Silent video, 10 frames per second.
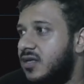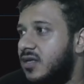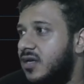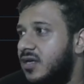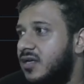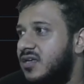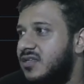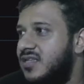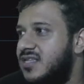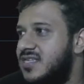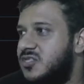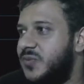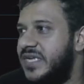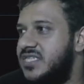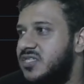Yeah. This is
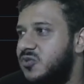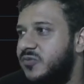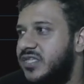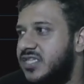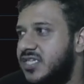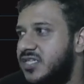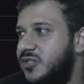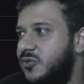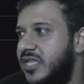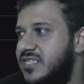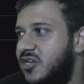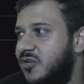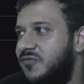22 with a 32. That's not a